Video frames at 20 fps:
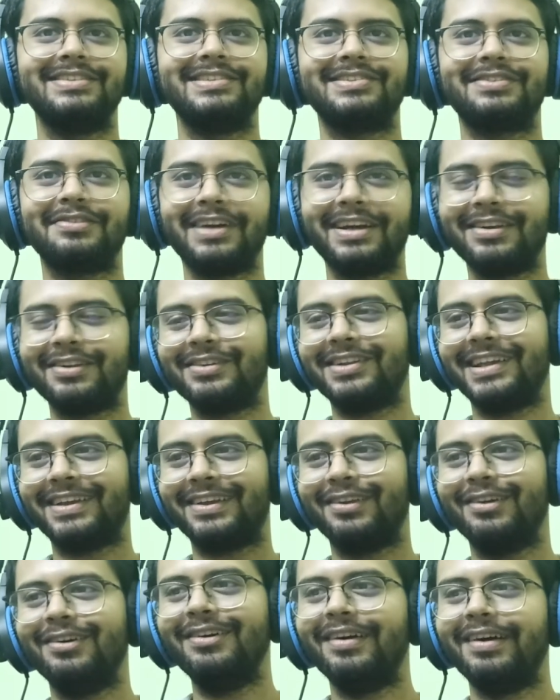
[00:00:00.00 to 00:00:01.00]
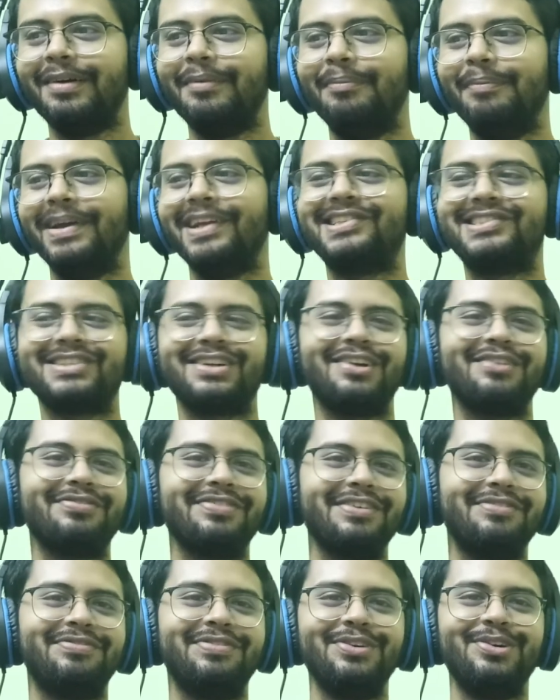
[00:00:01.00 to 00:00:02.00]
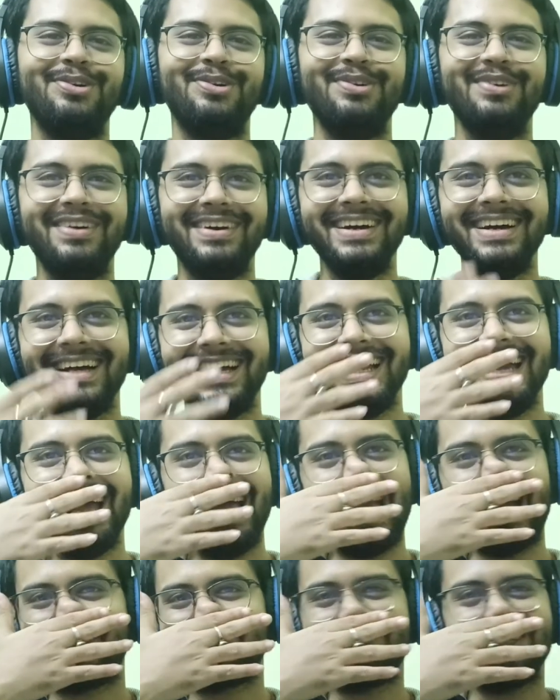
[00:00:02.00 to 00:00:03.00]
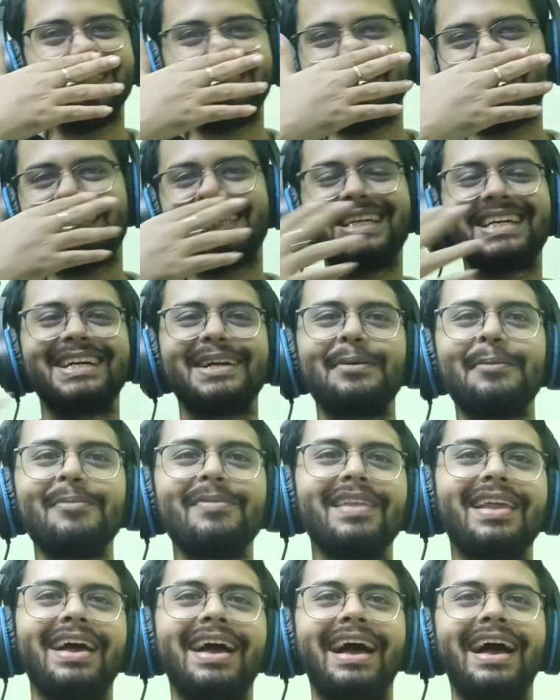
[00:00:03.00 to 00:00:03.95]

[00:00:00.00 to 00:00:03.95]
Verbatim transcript: It's kind of you know, mixture of a few eccentric,